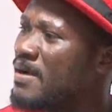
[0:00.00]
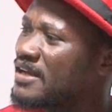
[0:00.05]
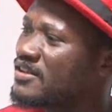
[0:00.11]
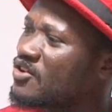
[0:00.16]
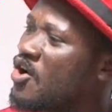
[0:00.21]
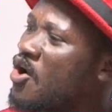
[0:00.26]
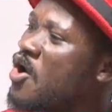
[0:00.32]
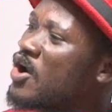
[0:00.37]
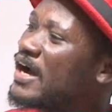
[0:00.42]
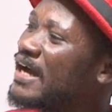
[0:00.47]

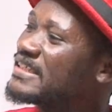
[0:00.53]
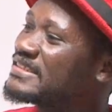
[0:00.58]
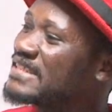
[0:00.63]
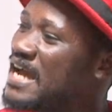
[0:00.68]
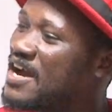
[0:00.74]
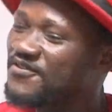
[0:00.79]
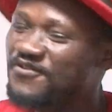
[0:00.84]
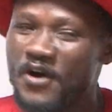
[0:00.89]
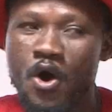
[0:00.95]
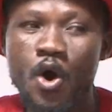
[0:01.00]
but or
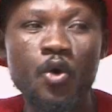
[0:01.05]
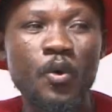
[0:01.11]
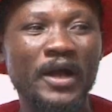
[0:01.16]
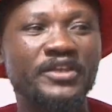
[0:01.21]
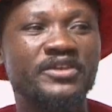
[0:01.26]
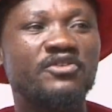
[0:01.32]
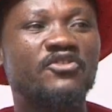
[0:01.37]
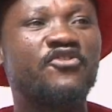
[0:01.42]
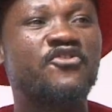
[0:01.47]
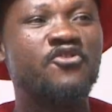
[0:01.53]
Cassafa or
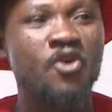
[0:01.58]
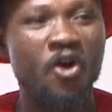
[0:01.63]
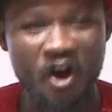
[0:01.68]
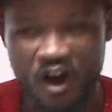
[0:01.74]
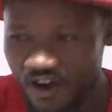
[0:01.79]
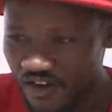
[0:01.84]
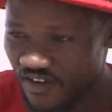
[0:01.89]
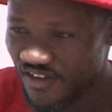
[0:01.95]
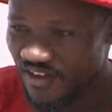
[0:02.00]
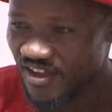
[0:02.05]

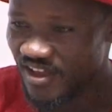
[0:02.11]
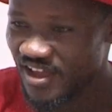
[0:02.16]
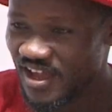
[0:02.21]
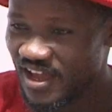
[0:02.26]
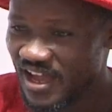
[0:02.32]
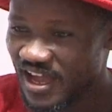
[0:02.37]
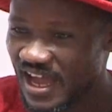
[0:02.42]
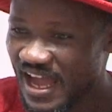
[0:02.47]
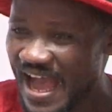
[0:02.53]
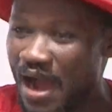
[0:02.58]
Quadrifor,
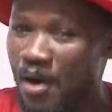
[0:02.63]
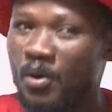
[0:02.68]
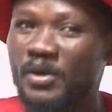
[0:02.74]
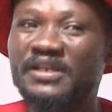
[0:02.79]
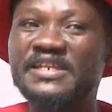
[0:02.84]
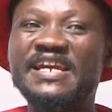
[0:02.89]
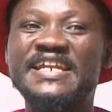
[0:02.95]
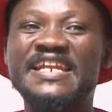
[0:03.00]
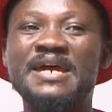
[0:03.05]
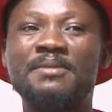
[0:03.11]
our
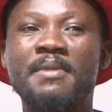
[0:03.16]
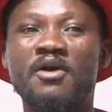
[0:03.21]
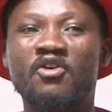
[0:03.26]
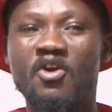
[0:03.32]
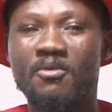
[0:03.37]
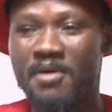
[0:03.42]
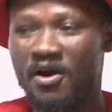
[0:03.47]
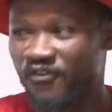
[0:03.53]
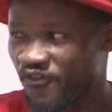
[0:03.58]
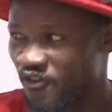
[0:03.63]
dear
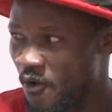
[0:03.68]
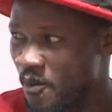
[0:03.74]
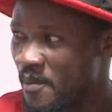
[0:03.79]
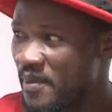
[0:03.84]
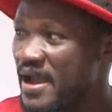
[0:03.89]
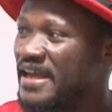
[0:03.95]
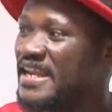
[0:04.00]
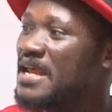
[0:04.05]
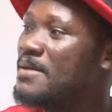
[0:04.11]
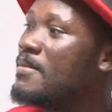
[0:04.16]
Nemeco of
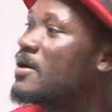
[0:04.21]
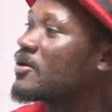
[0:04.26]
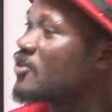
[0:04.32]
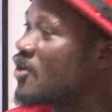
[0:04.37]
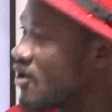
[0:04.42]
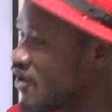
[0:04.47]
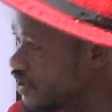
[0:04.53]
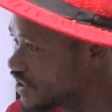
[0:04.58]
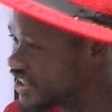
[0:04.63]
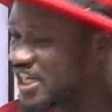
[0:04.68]
whom, and
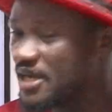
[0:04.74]
Nemeco or